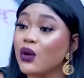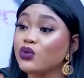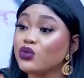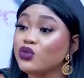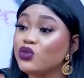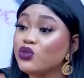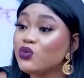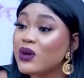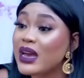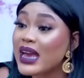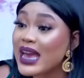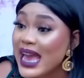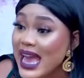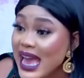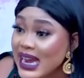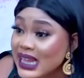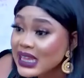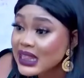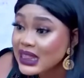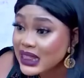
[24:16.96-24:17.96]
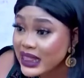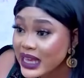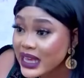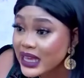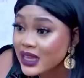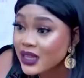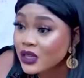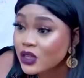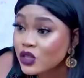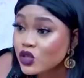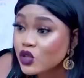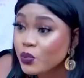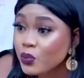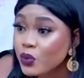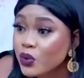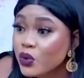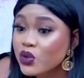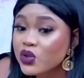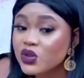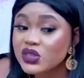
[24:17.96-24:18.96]
I will do anything
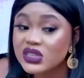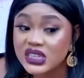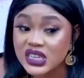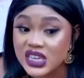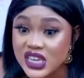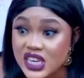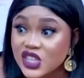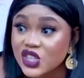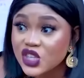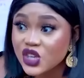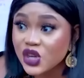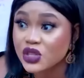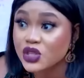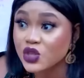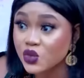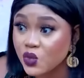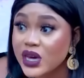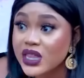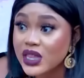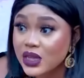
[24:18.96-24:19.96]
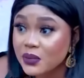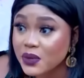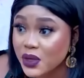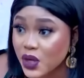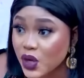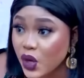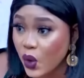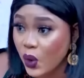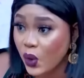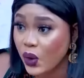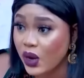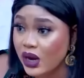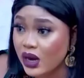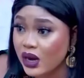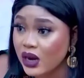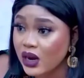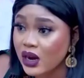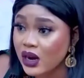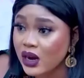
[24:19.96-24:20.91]
to pull those idiots where they belong.